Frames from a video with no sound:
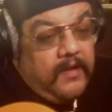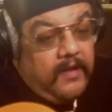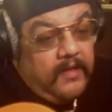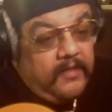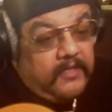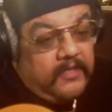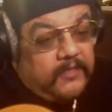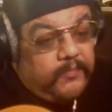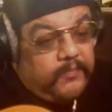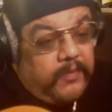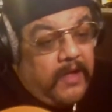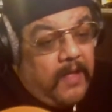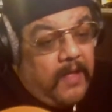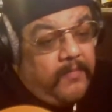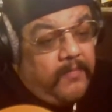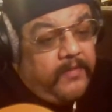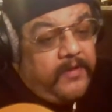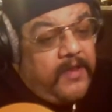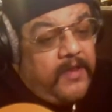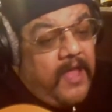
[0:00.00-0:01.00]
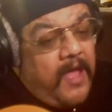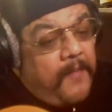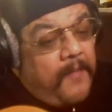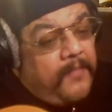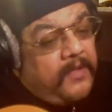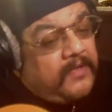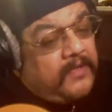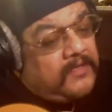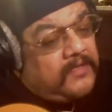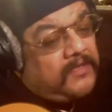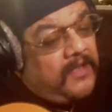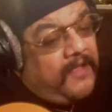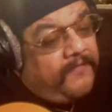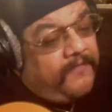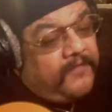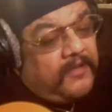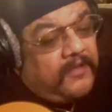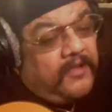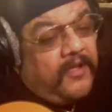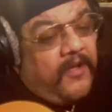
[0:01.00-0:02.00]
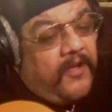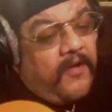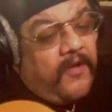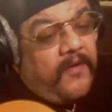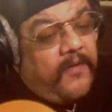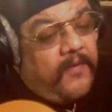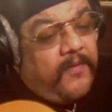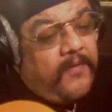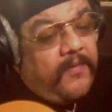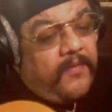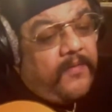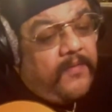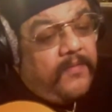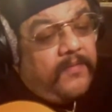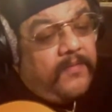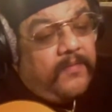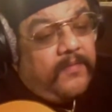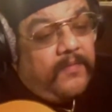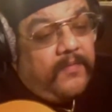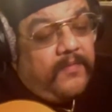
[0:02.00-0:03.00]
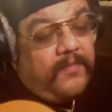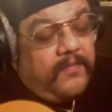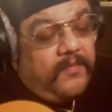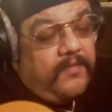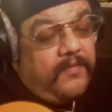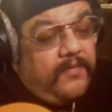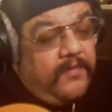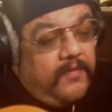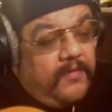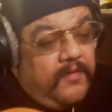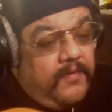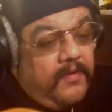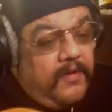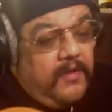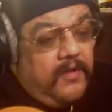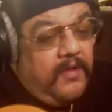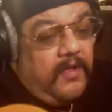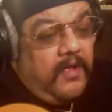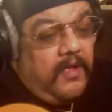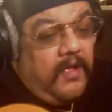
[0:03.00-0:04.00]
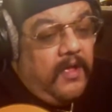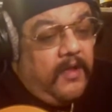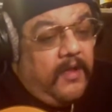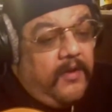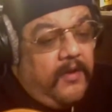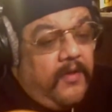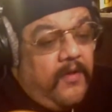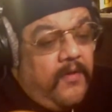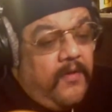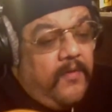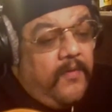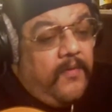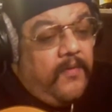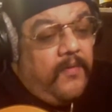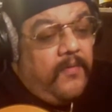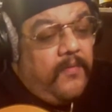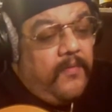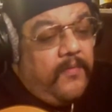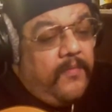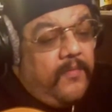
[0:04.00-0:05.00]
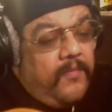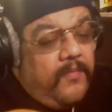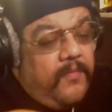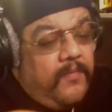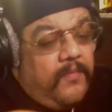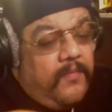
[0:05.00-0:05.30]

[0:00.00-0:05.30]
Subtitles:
There's probably not much left to go. I know,